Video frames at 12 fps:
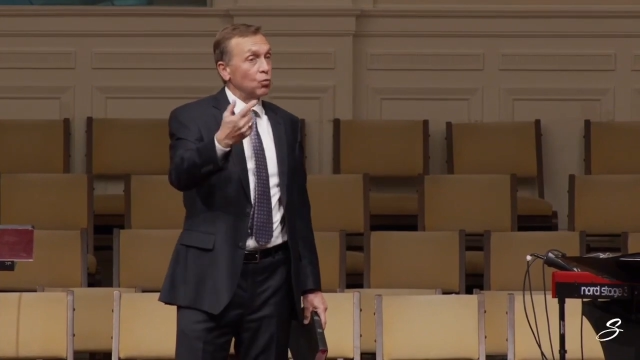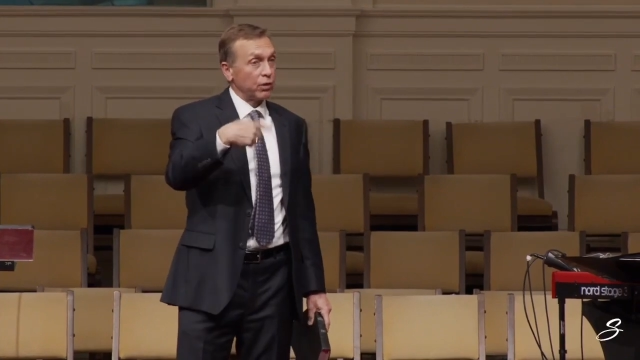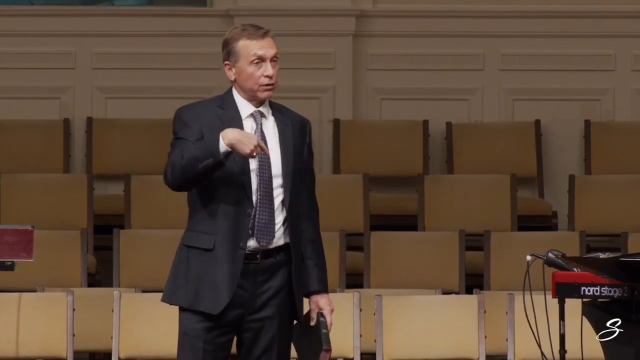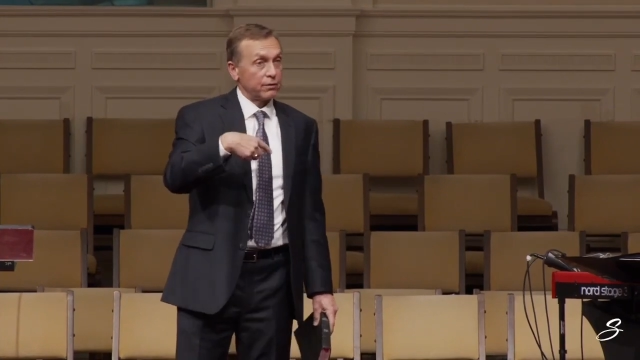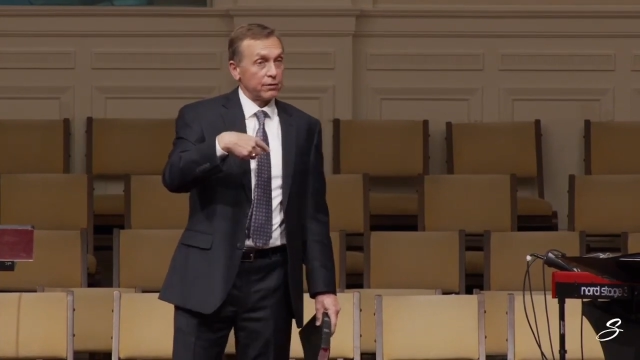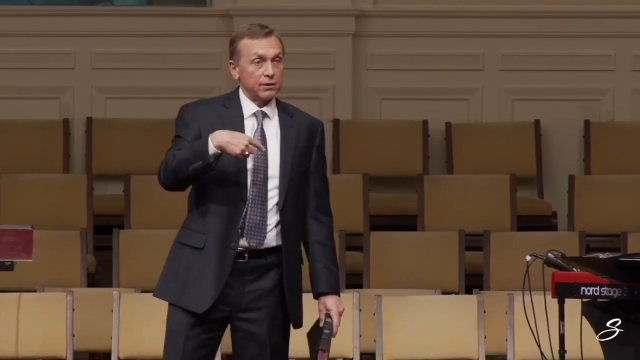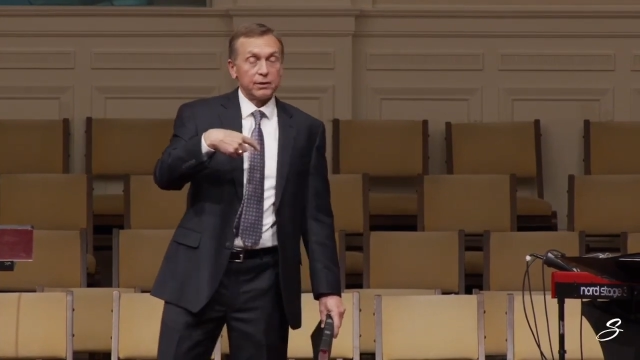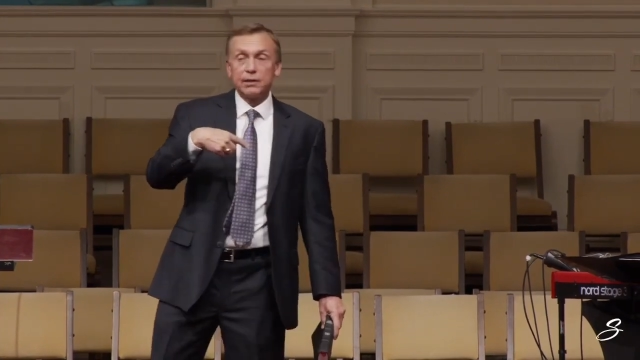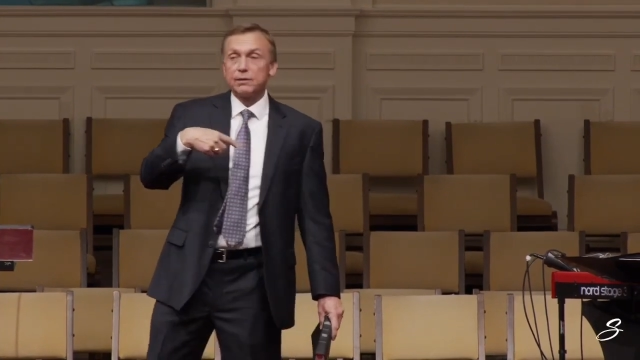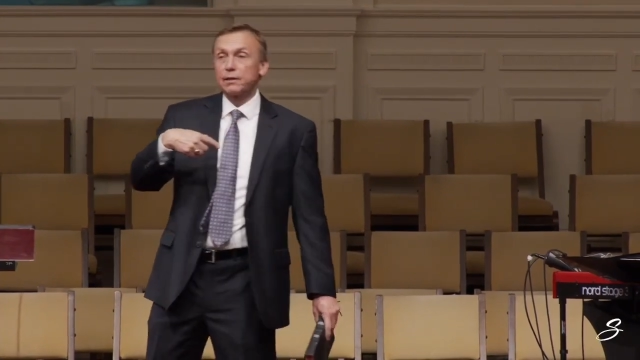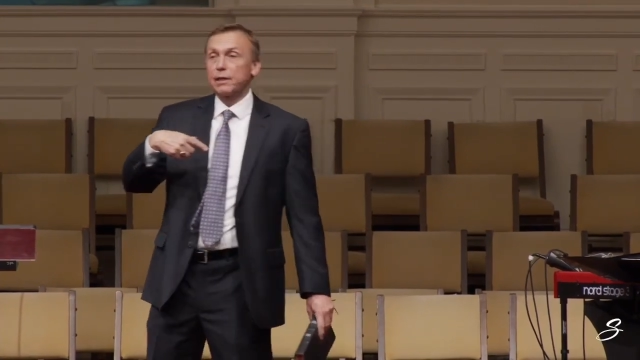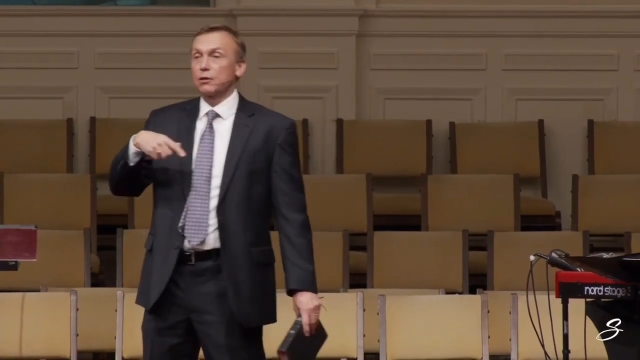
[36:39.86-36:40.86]
with the
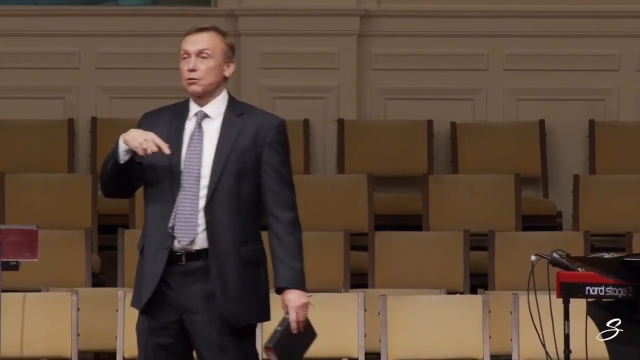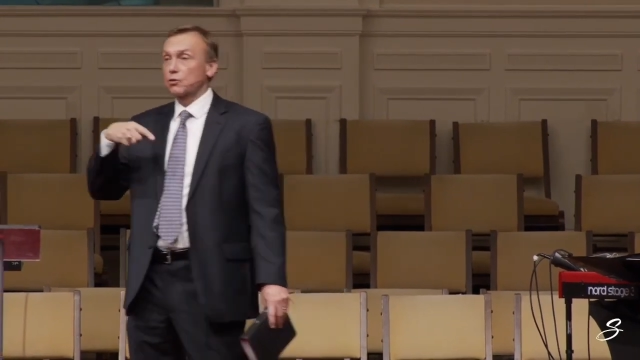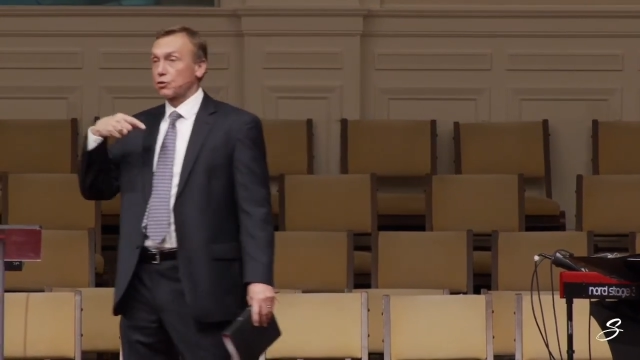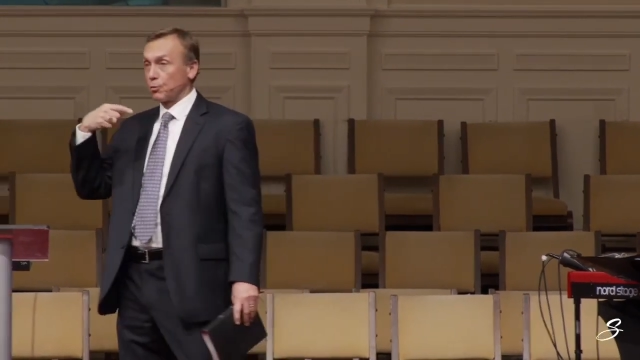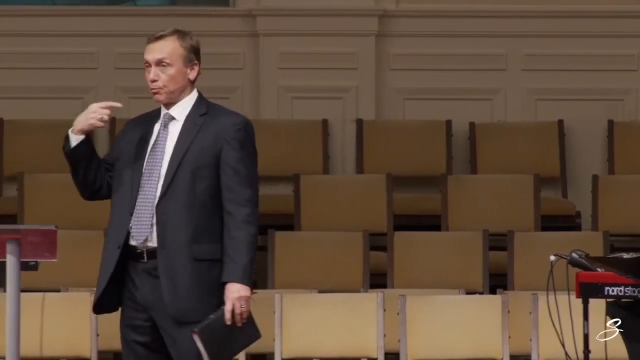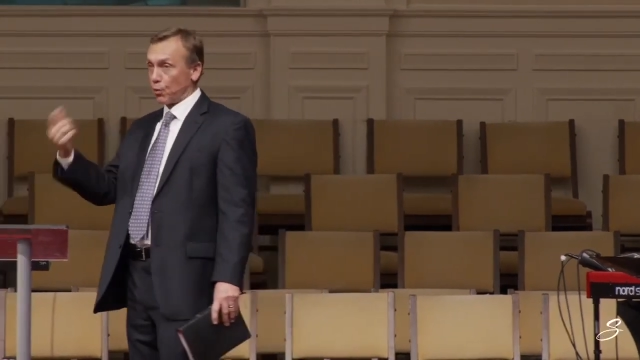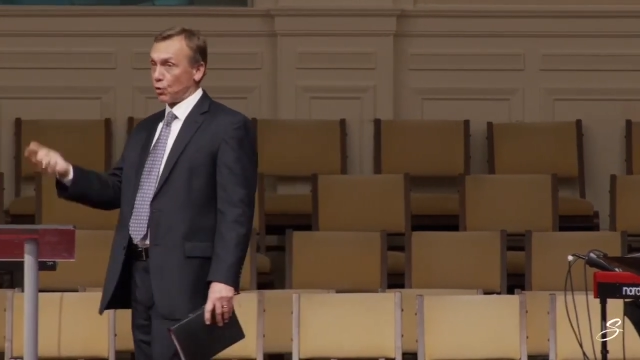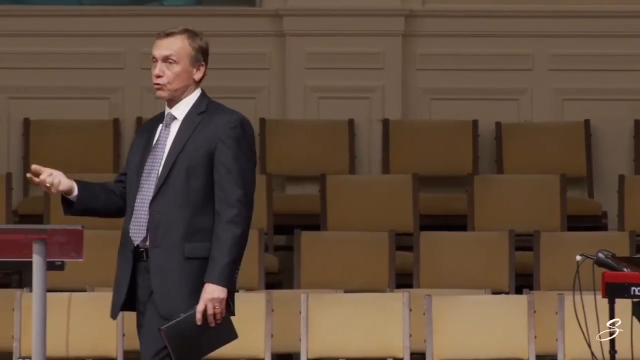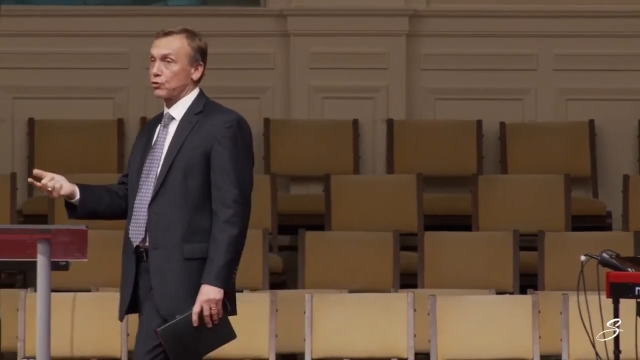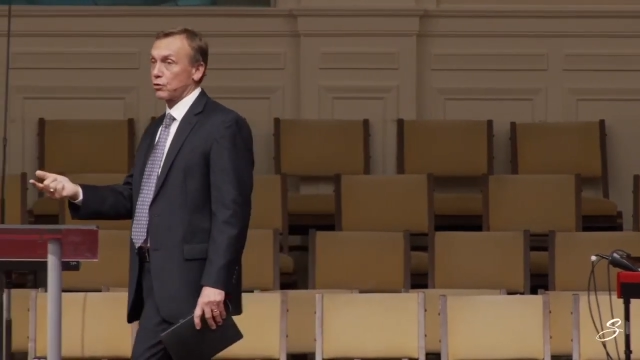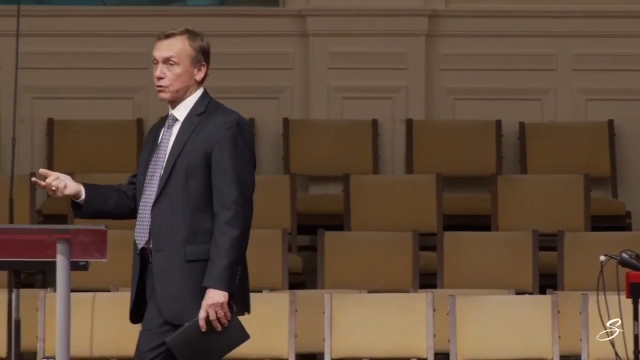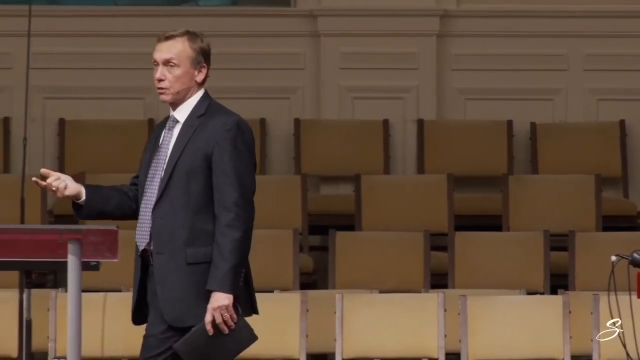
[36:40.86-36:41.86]
details to
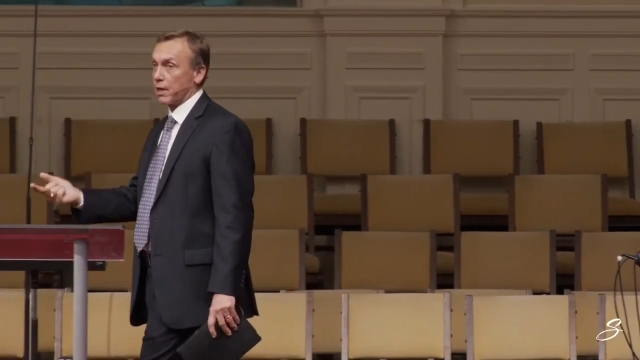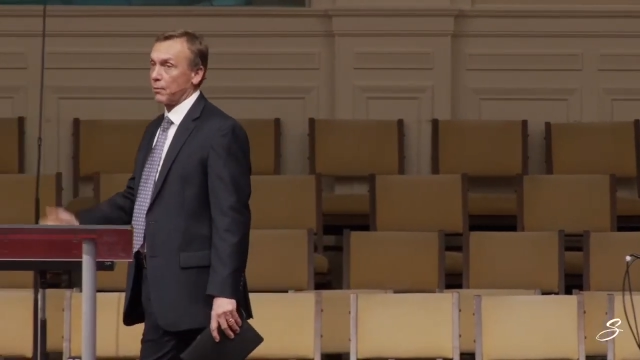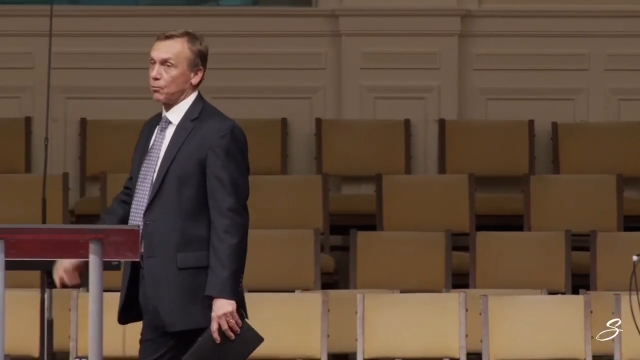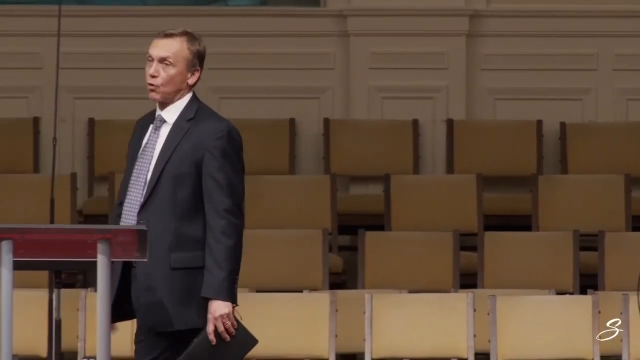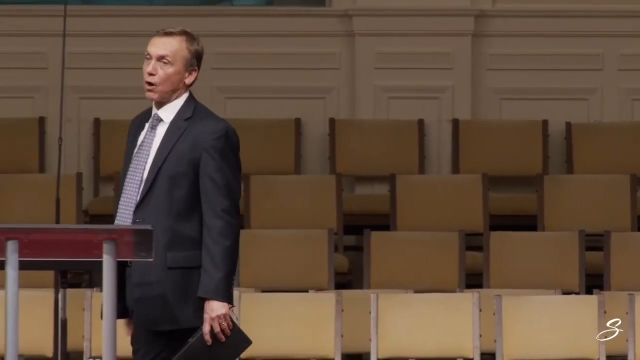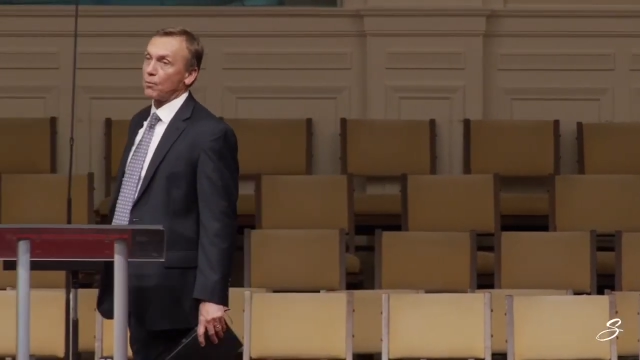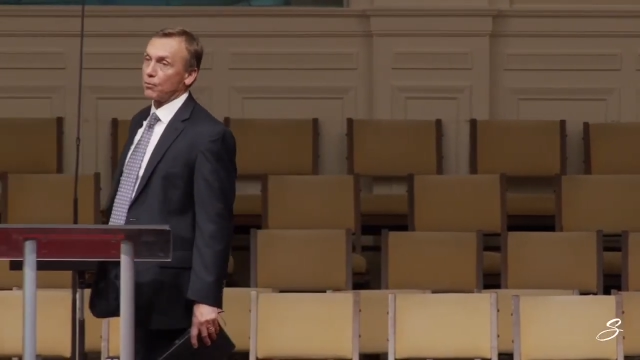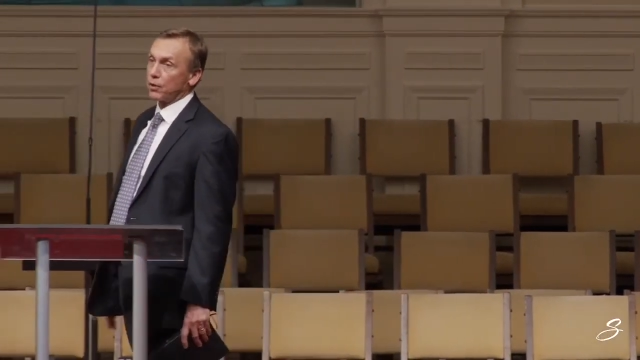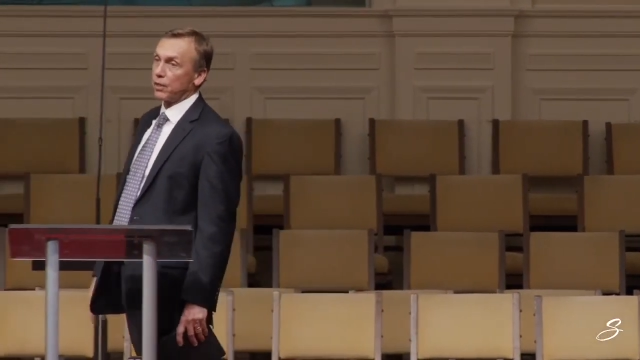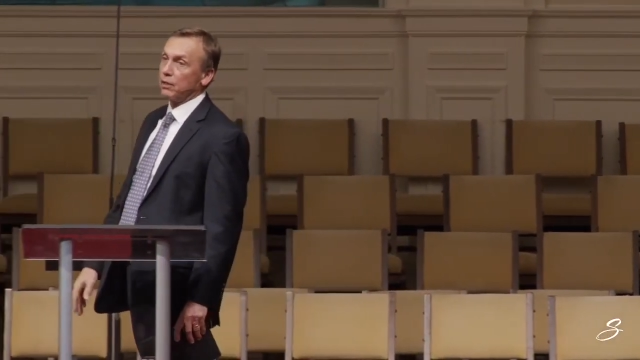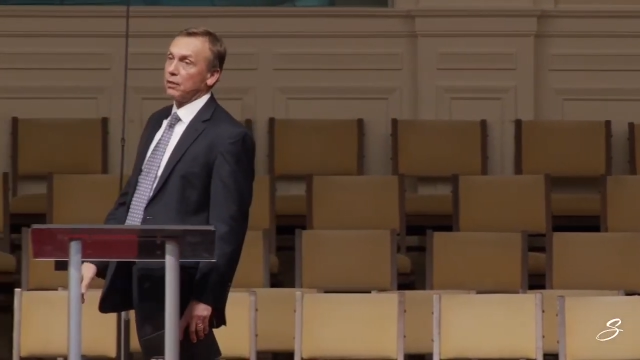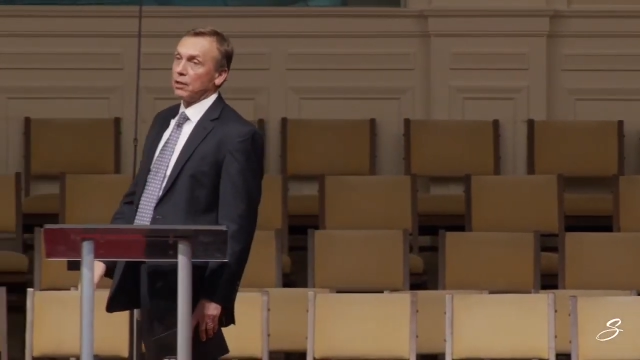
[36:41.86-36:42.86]
purchase that property.